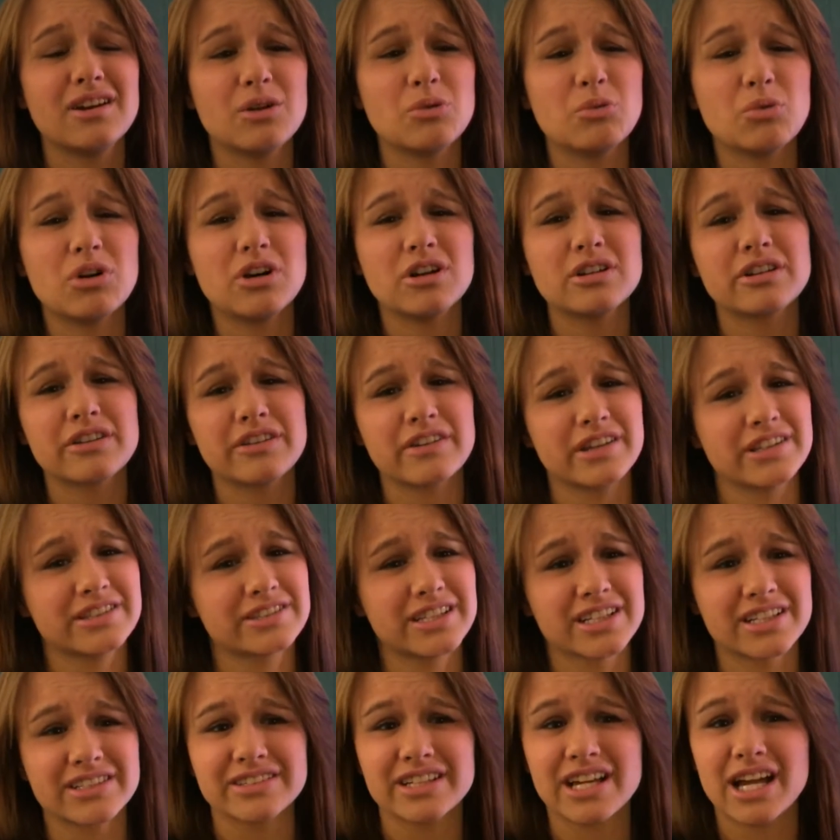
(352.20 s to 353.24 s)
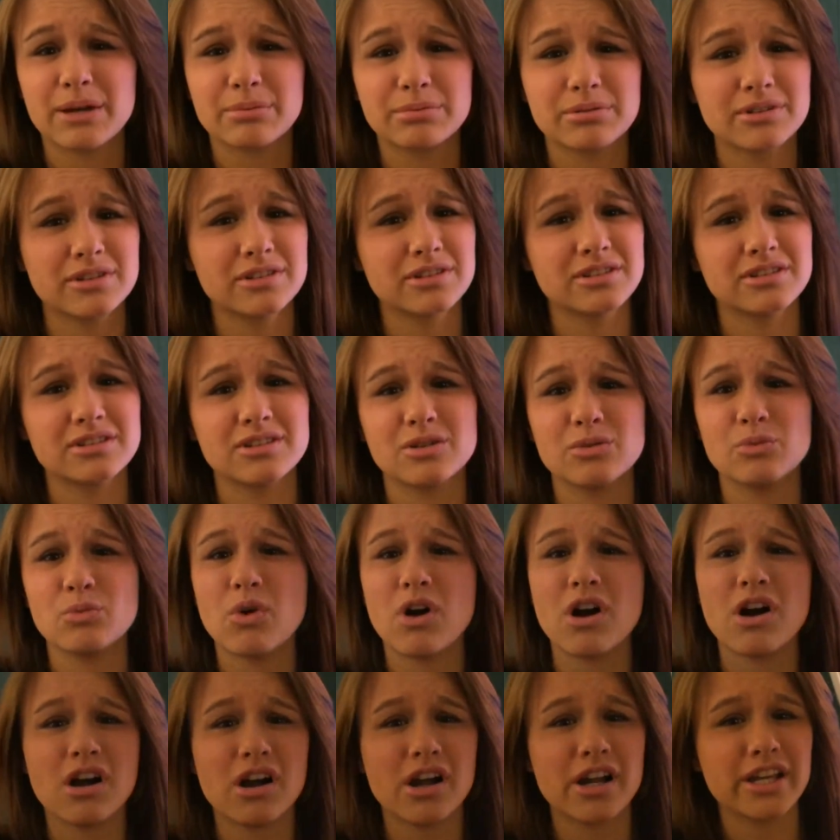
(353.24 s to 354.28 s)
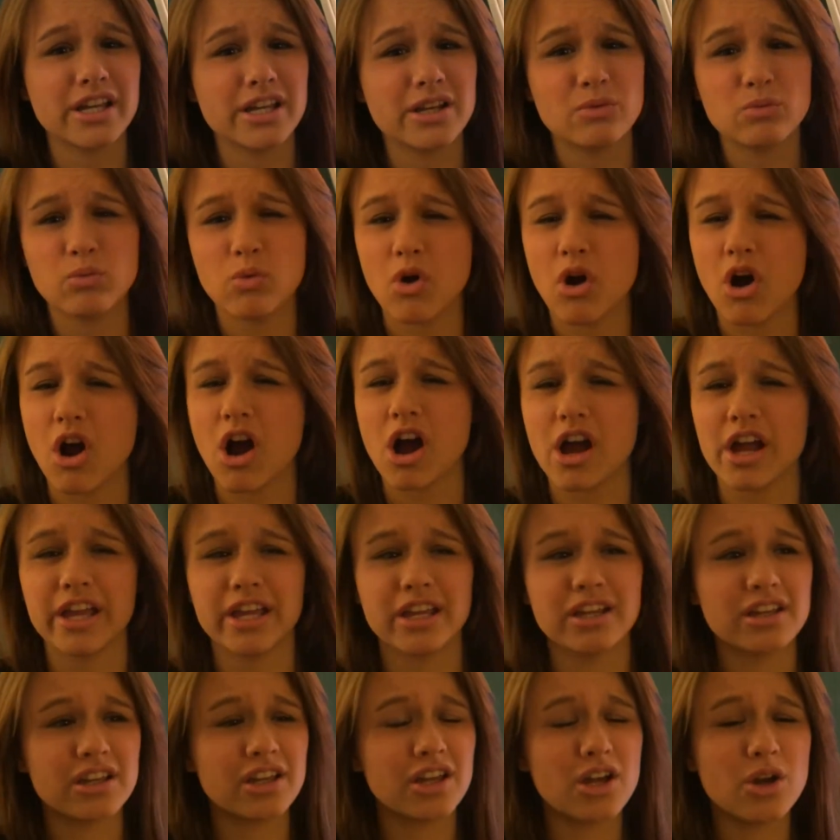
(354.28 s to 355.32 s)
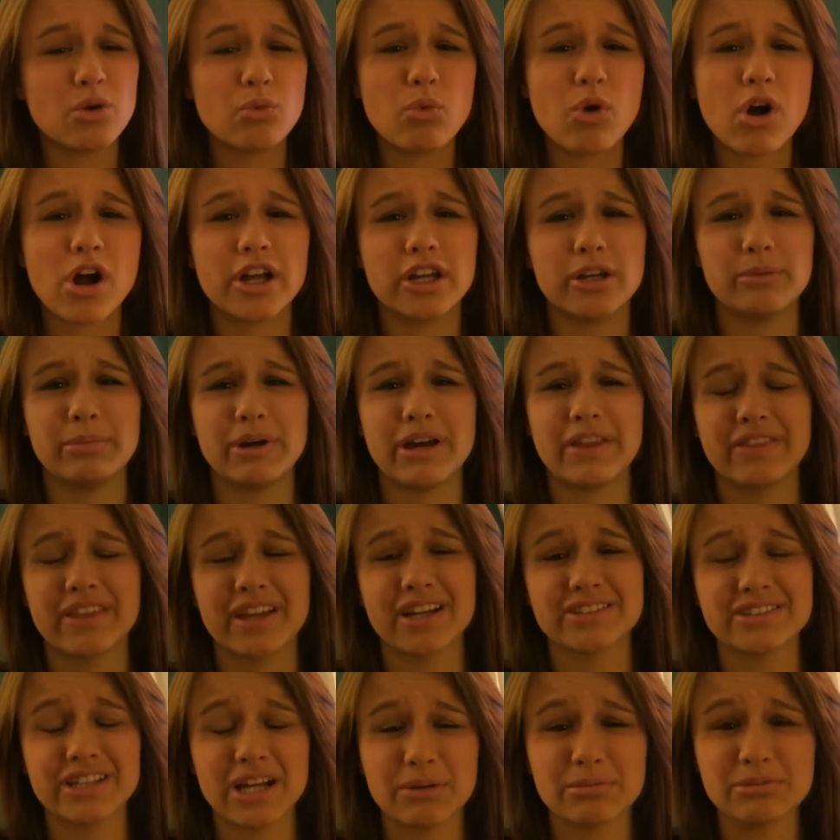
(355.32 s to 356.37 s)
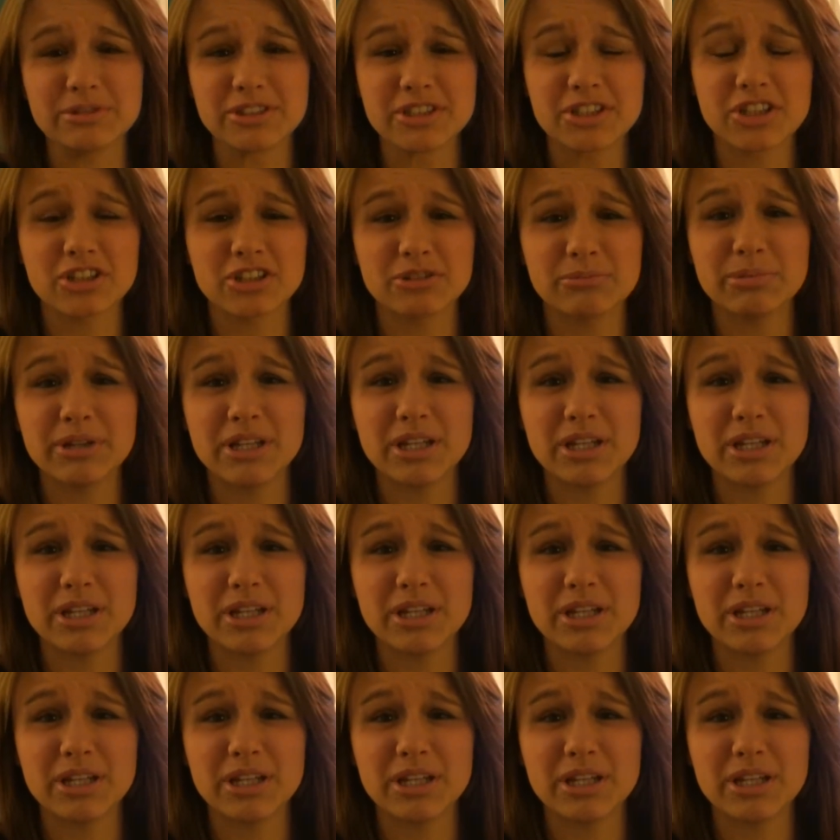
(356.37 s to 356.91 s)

why do these things happen? Why do bad things happen to good